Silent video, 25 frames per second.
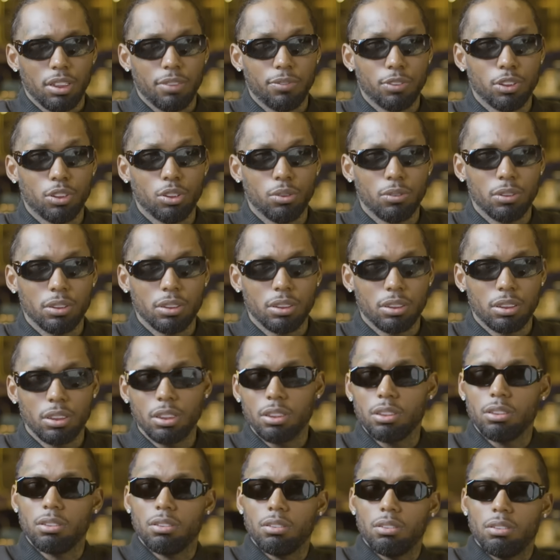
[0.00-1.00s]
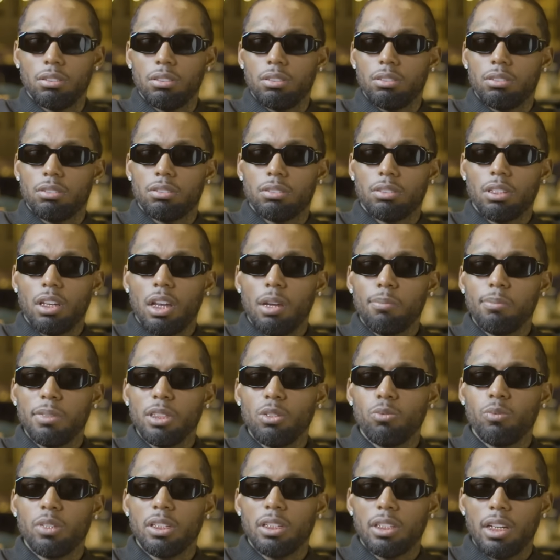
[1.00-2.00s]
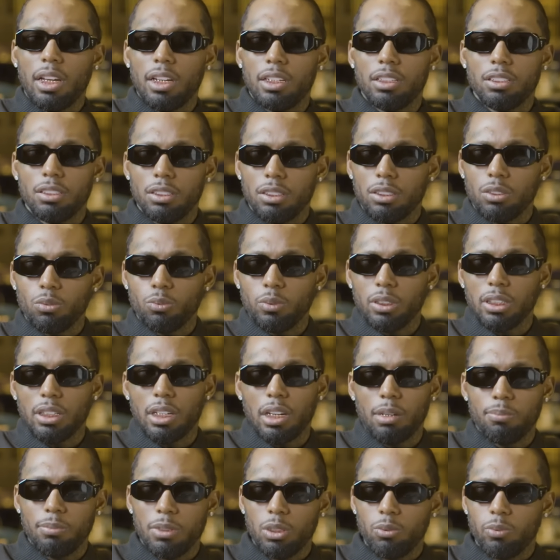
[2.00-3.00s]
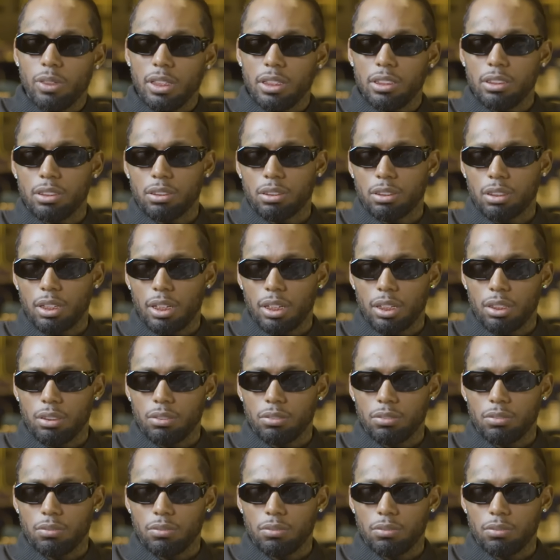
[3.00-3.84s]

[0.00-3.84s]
Every 2 weeks? So how many, like in a week, how many willies, like?